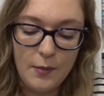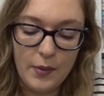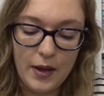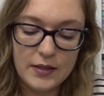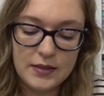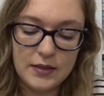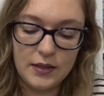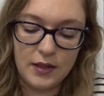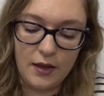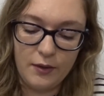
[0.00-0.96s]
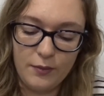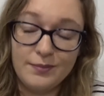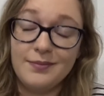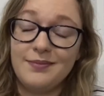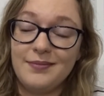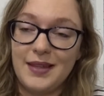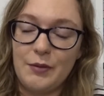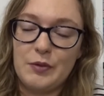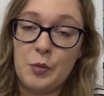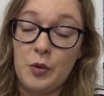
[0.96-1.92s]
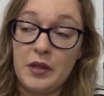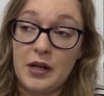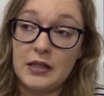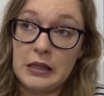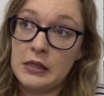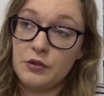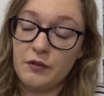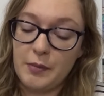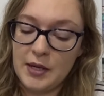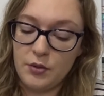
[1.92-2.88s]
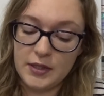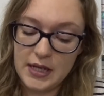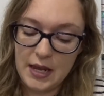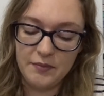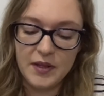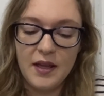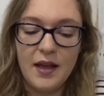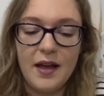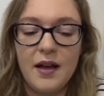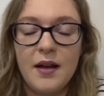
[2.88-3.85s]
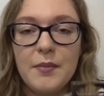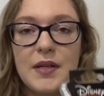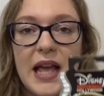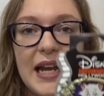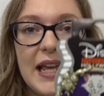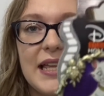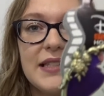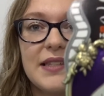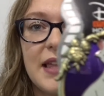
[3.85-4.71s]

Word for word: but you know, it was more than I'd like to have paid on the day. And it is